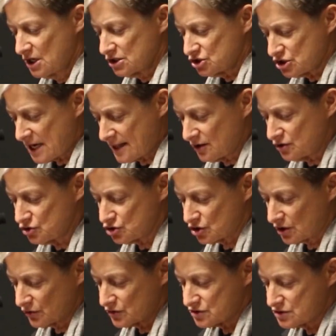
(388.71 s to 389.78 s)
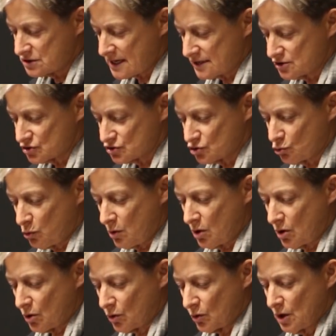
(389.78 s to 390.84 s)
challenging the status
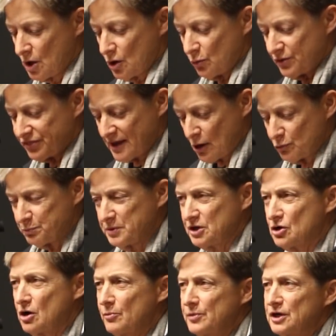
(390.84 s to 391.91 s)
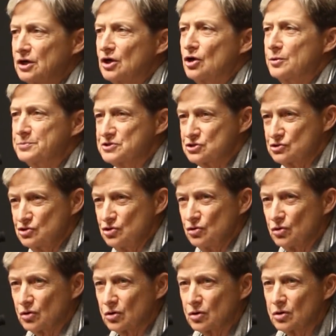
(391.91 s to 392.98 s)
quo without becoming
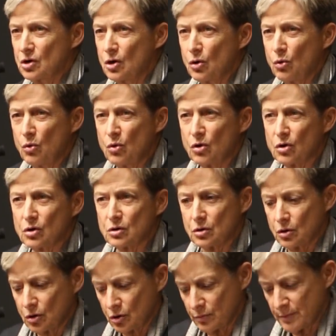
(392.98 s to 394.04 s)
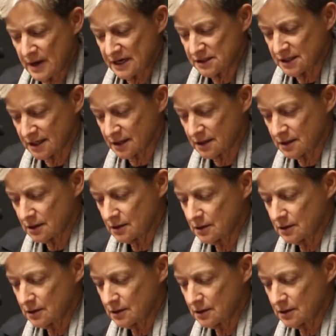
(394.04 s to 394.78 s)
obscure or hermetic.